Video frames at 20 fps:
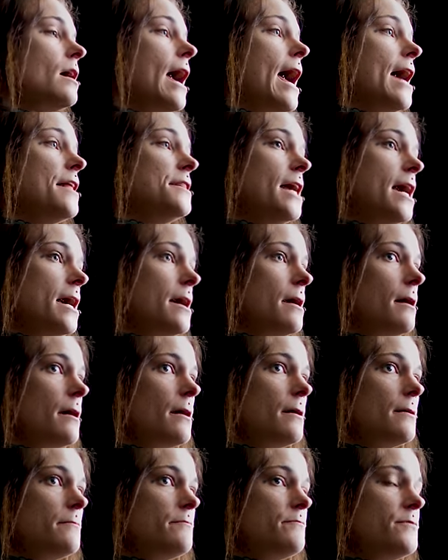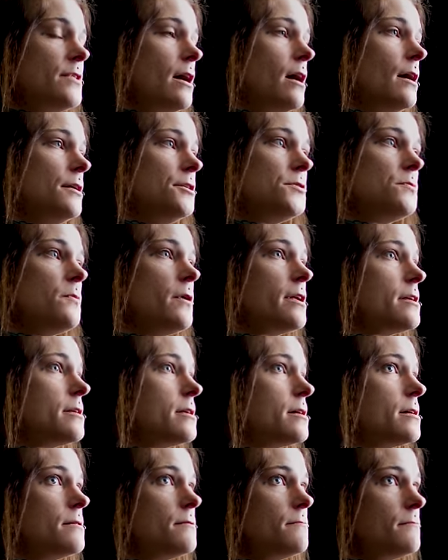And they, I just wanted
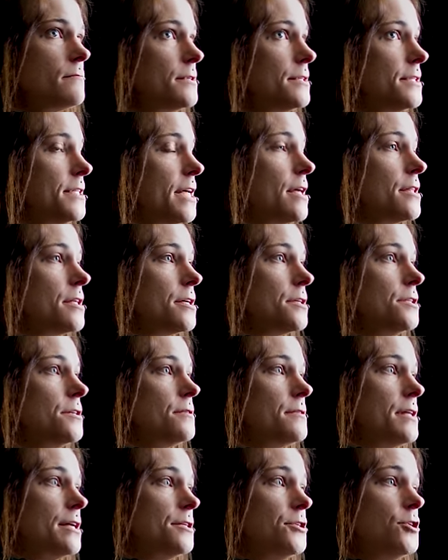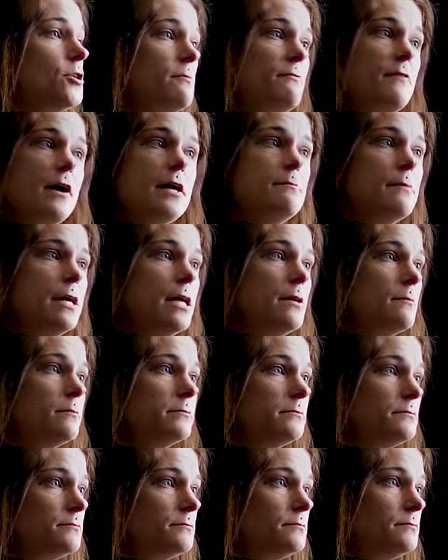to say this too, they tube fed me
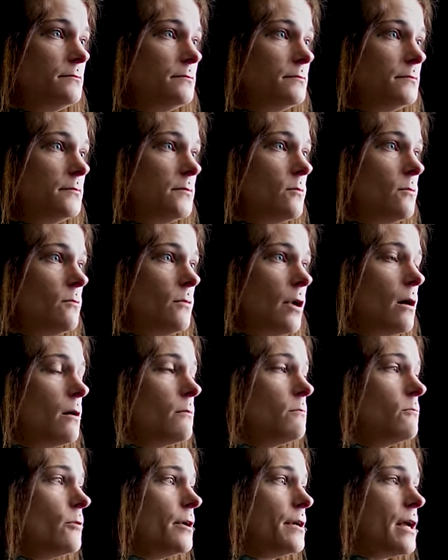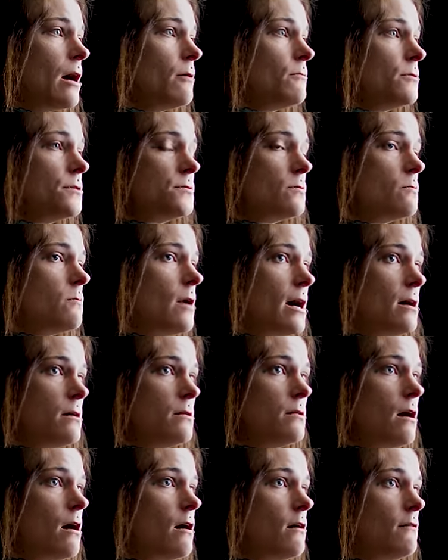when I was
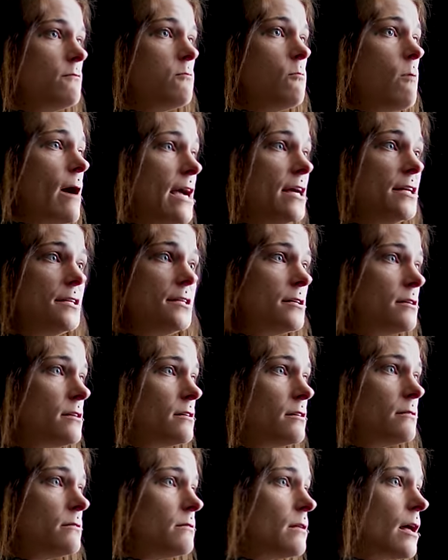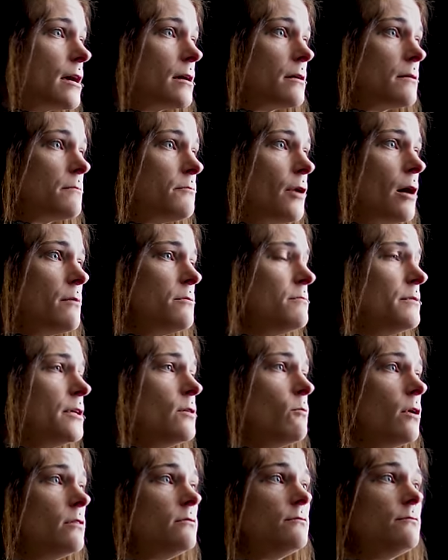well of weight, like probably
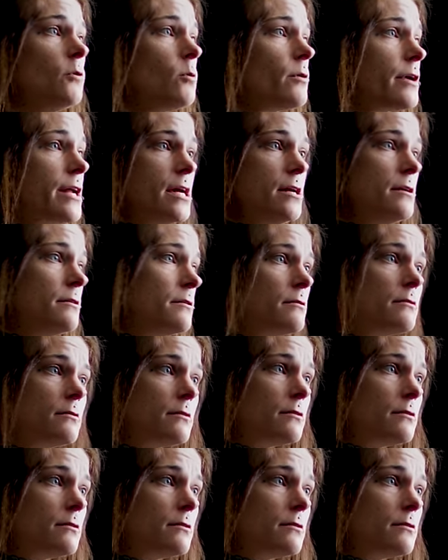140.